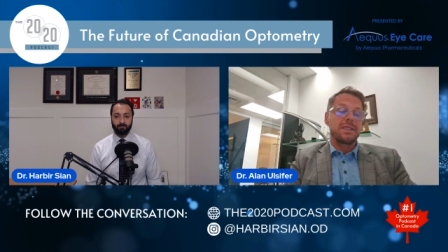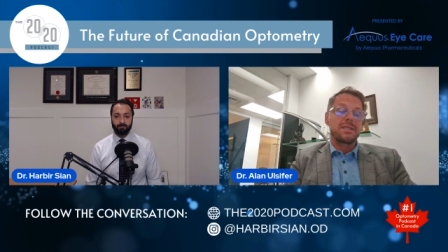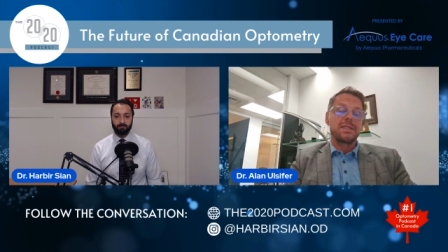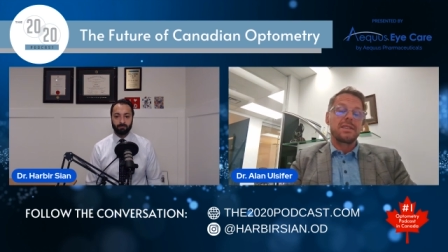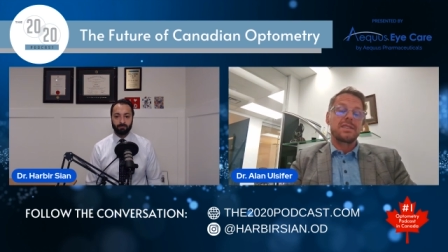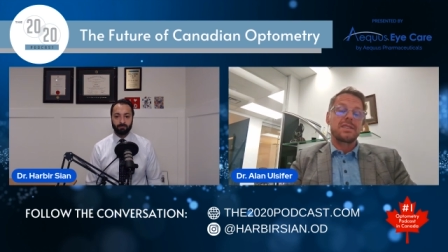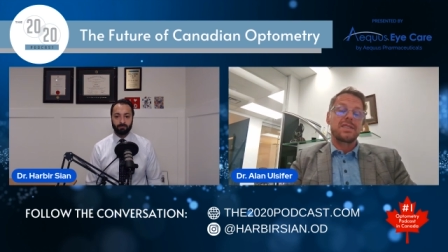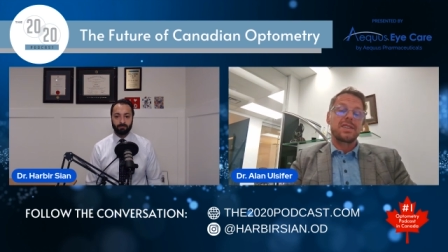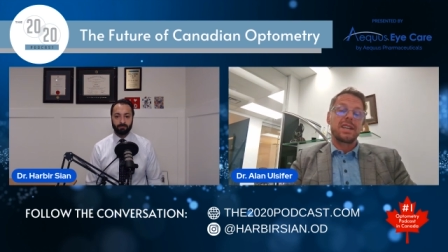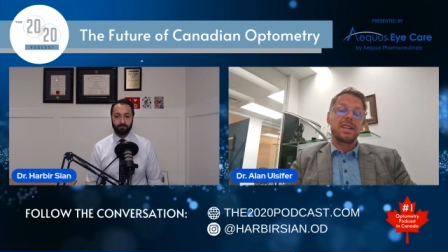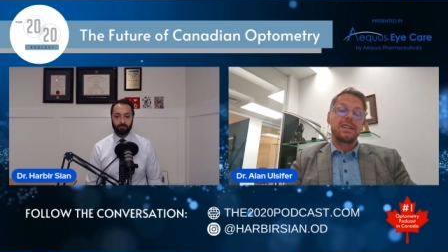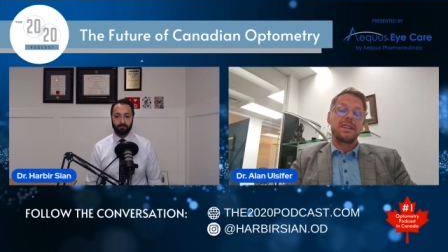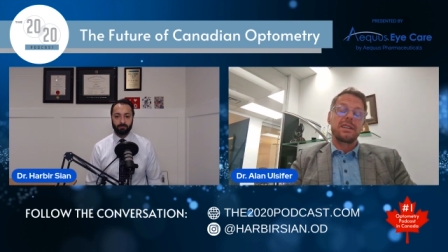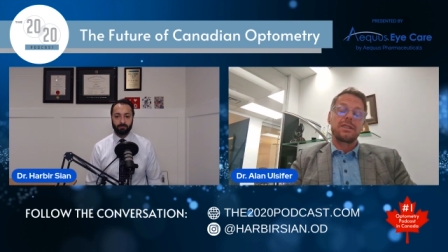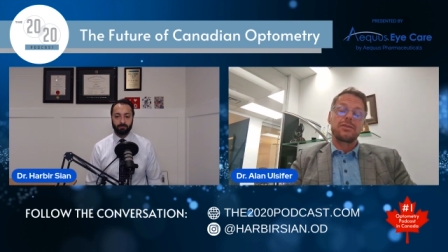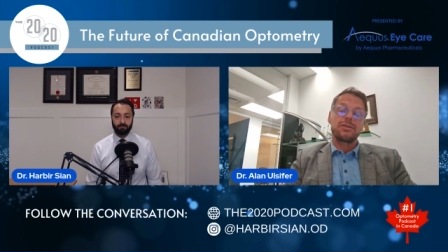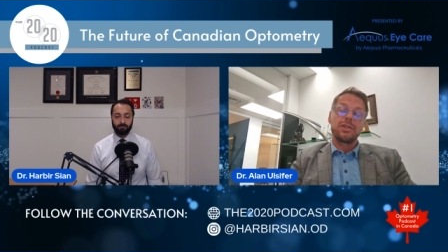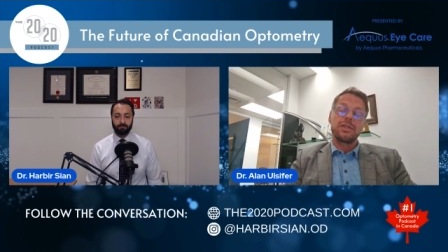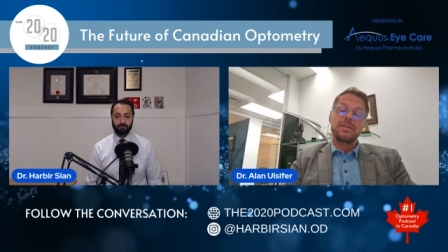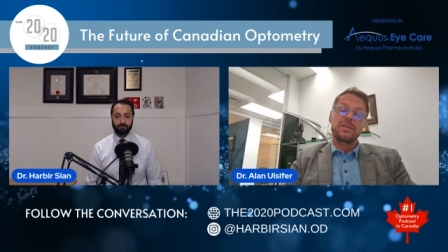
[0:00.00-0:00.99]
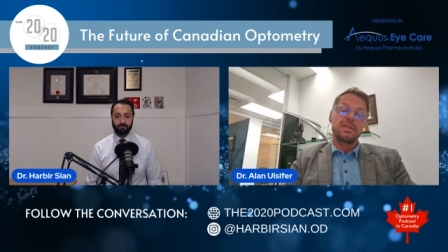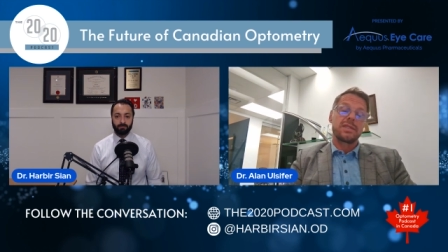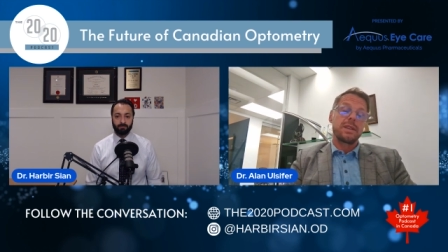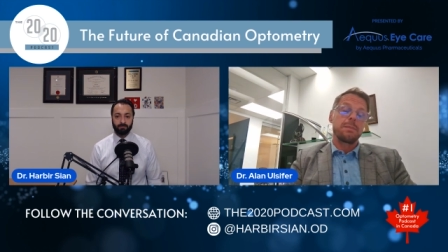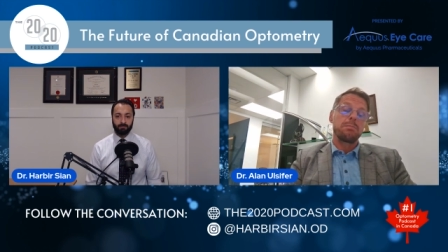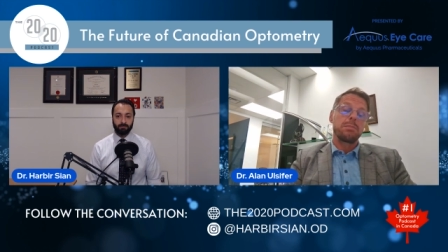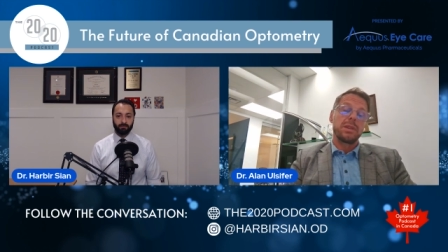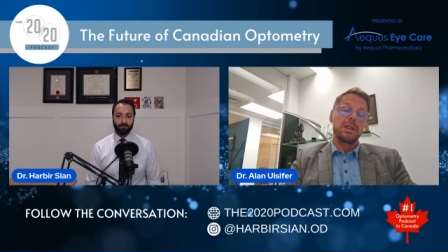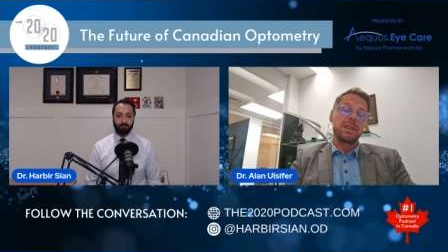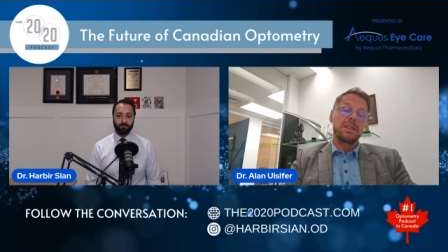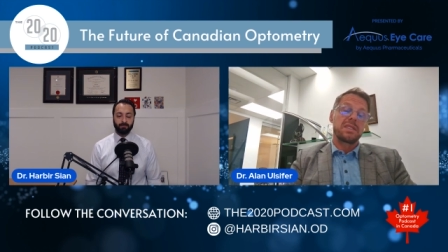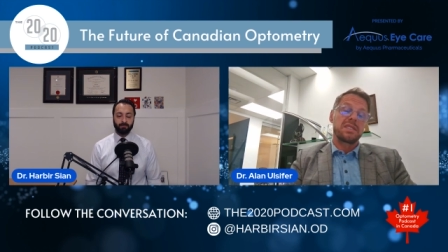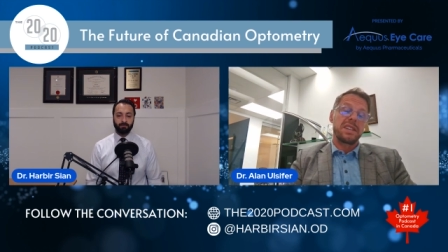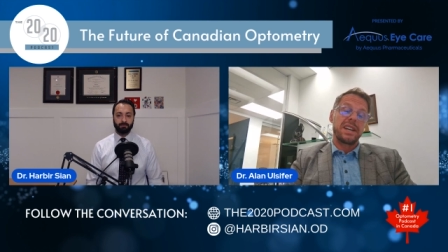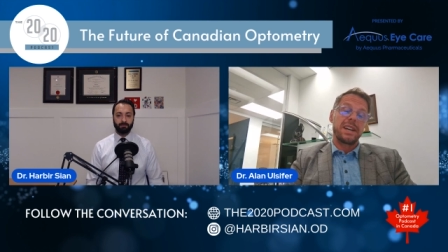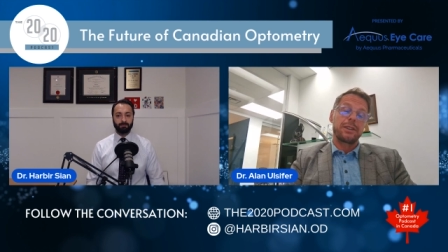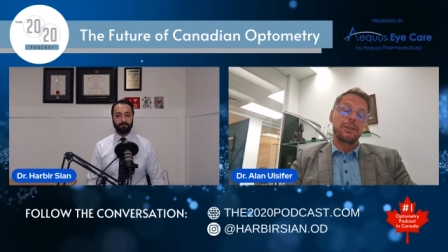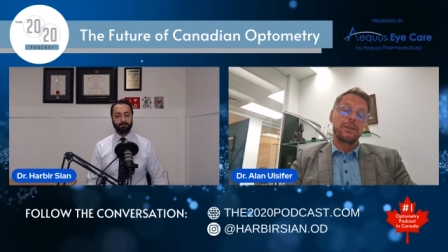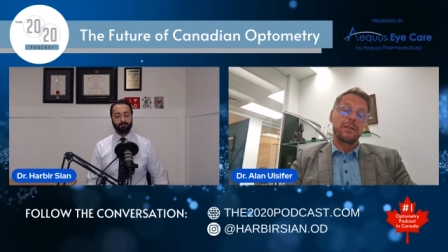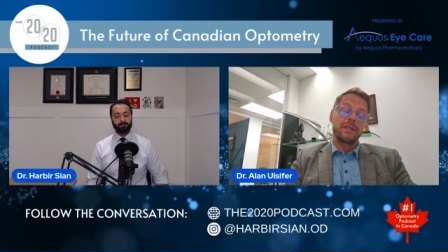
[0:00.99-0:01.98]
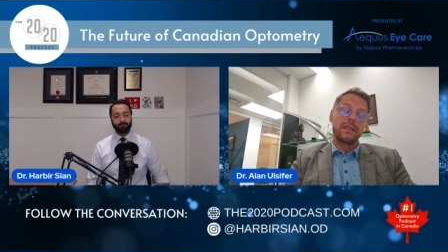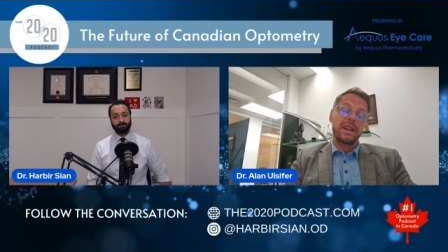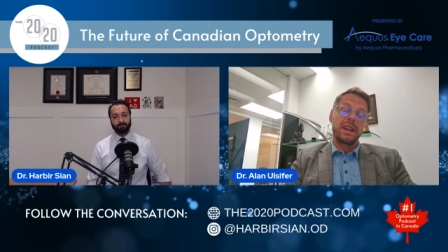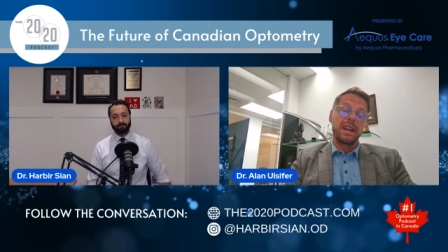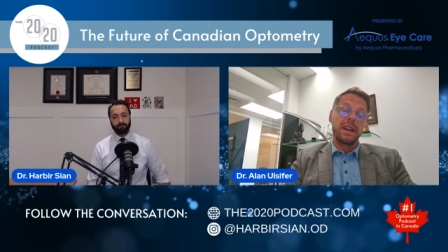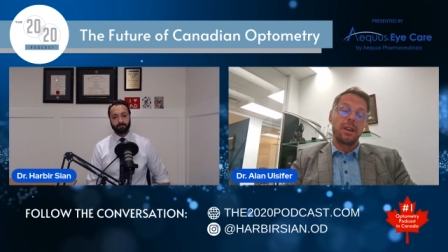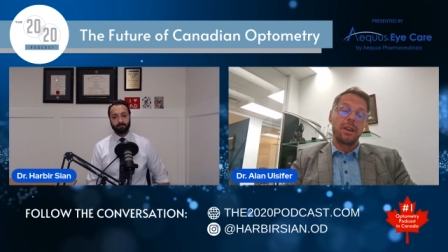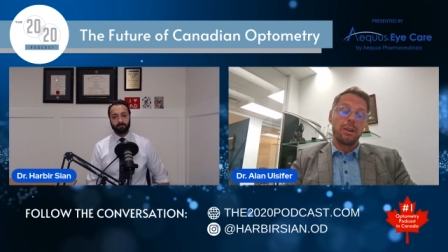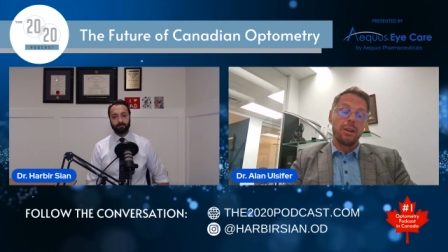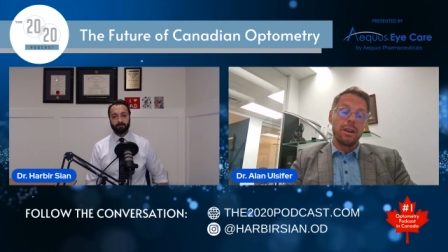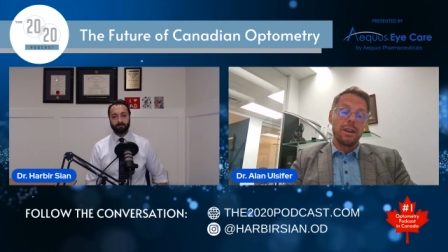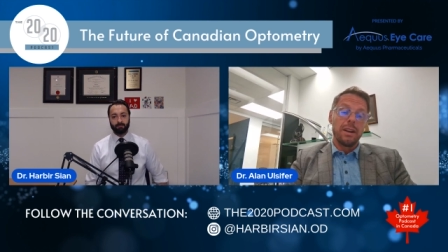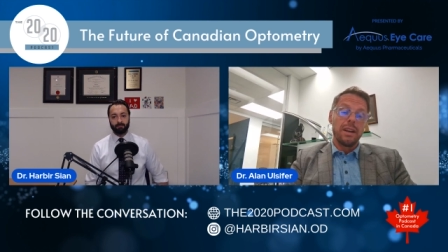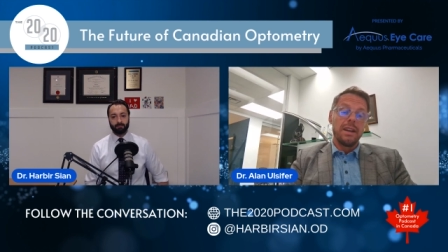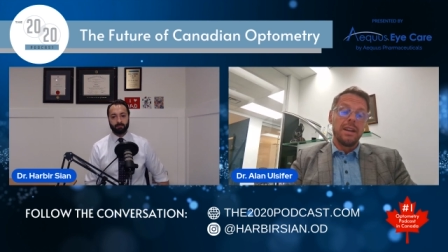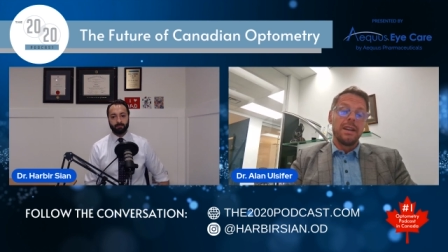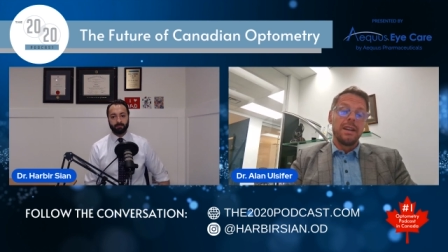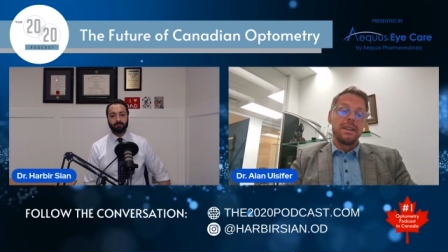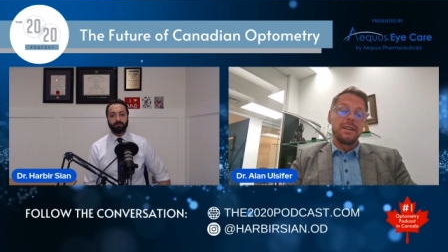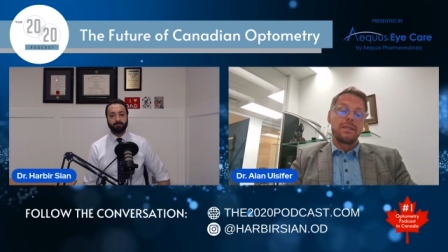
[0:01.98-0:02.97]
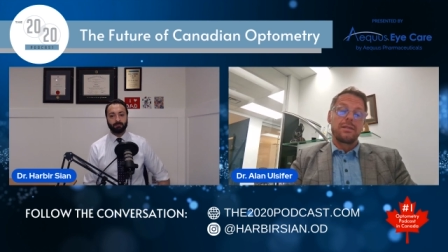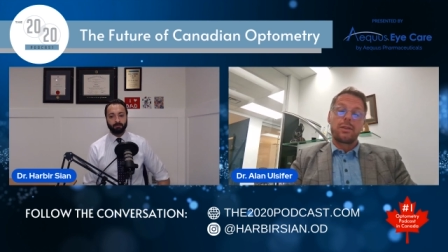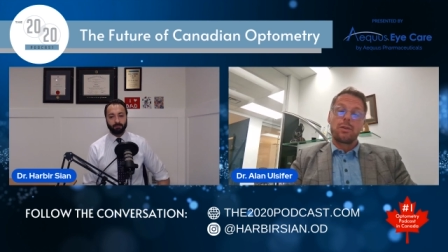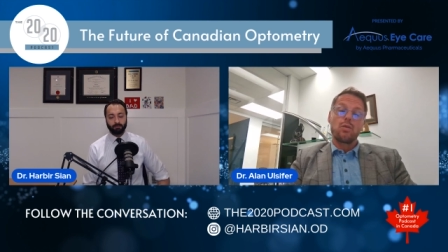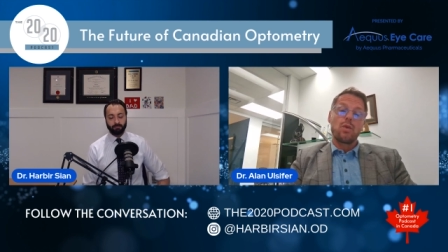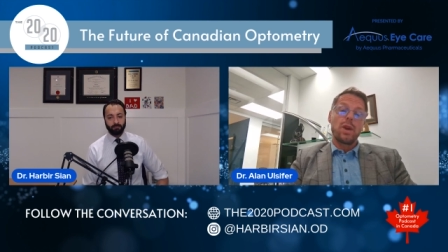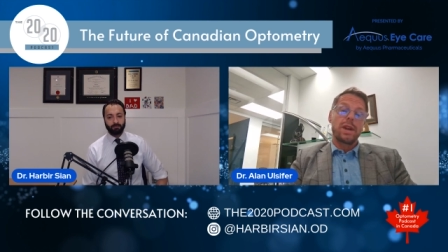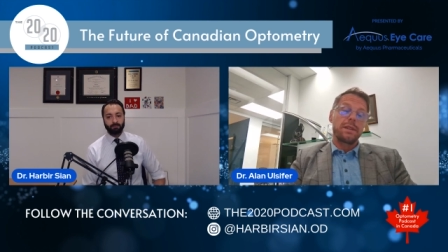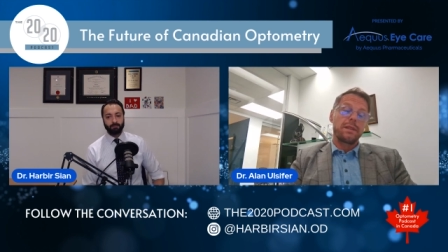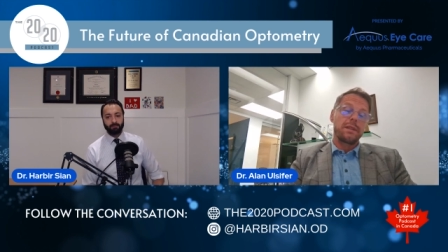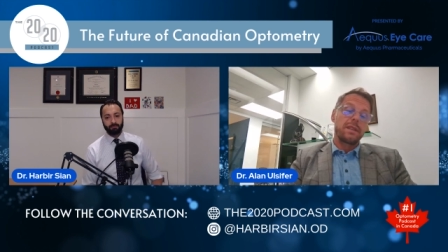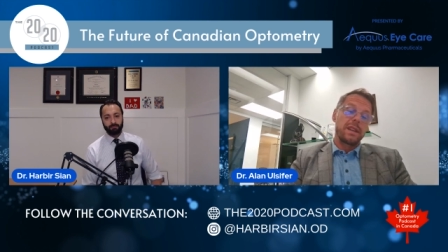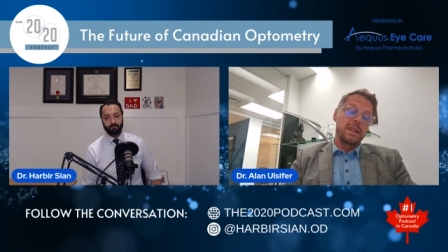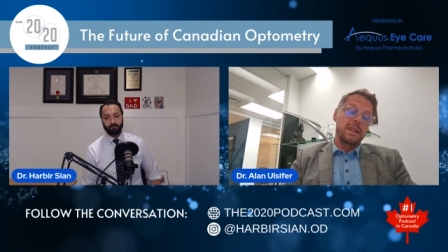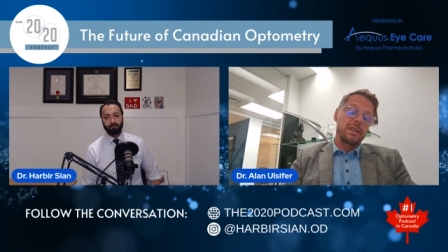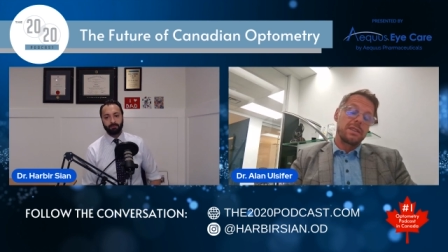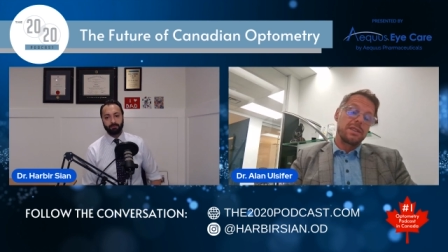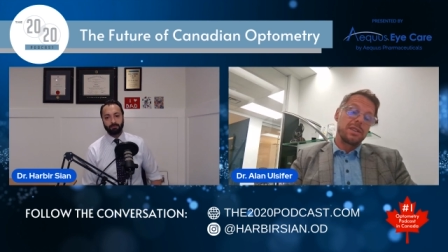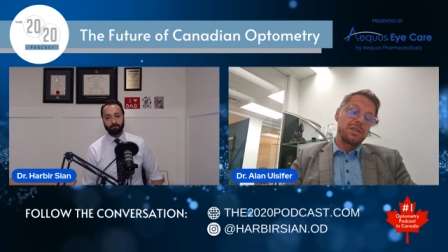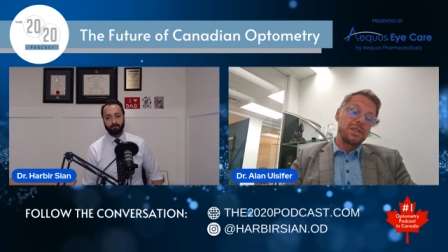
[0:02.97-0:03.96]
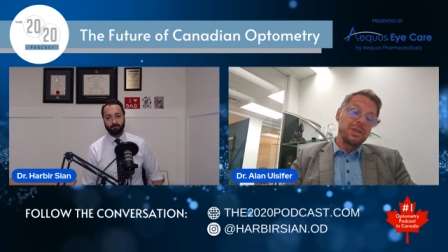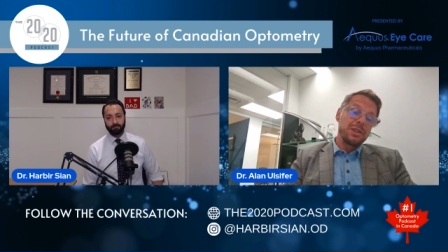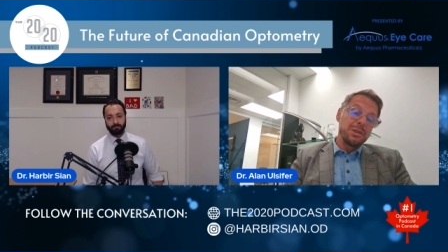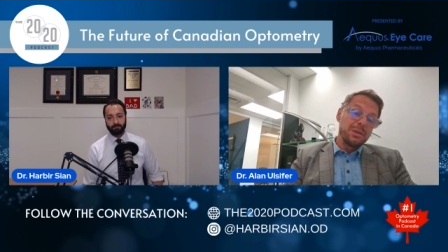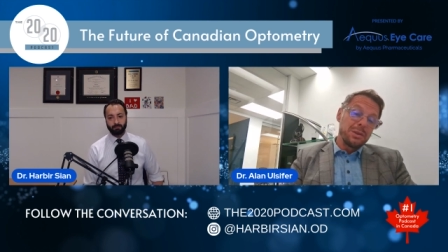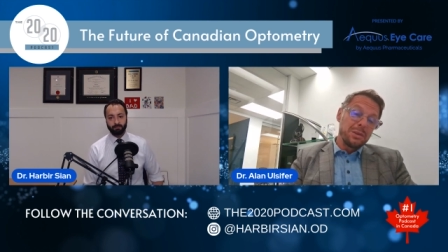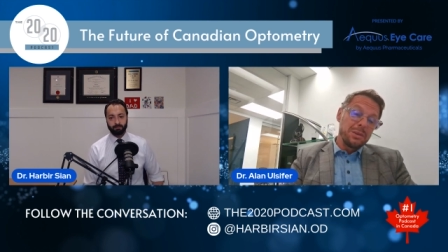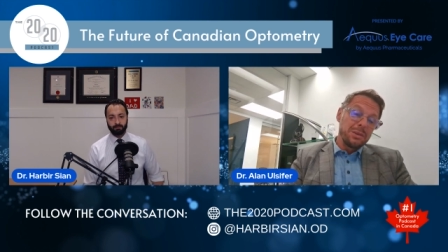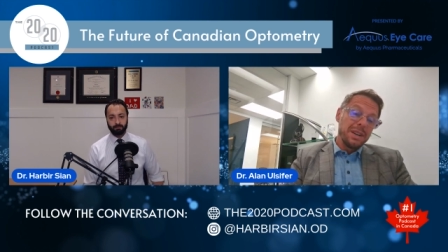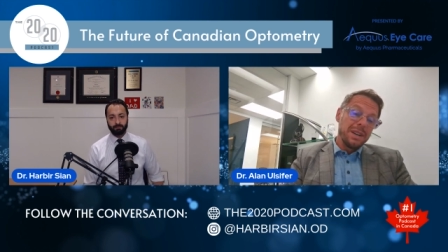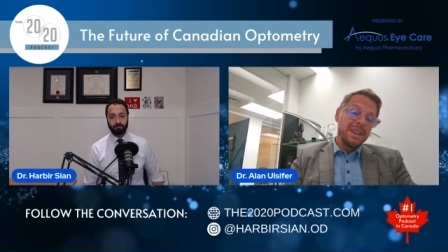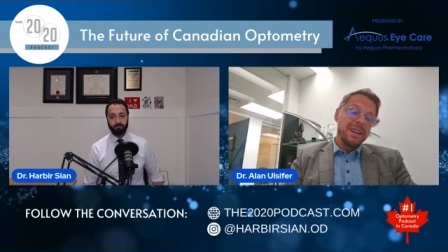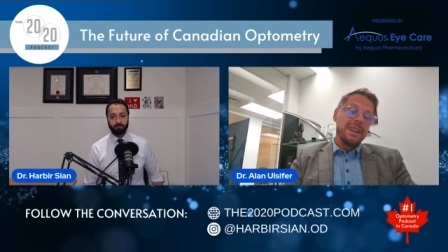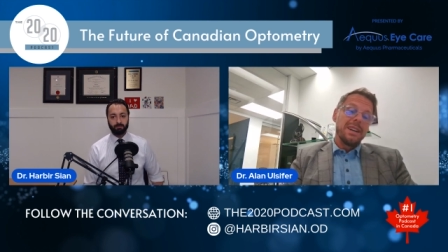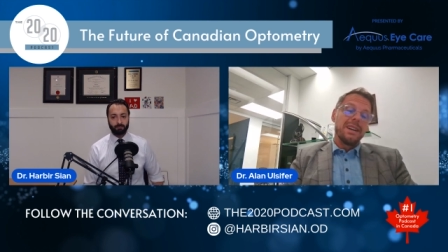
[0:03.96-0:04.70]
Is it seen as just simply standard of care, the right thing to do?